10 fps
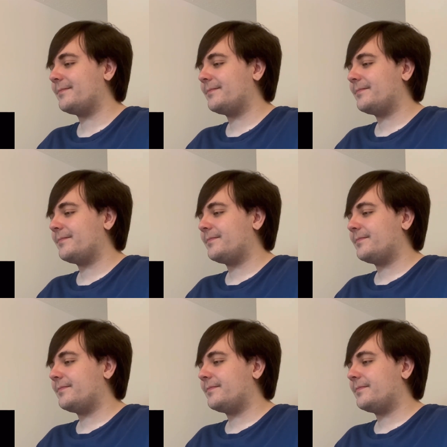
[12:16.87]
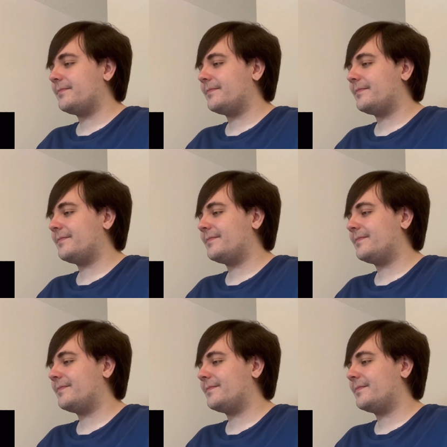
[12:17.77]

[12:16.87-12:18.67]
No one is speaking in this clip.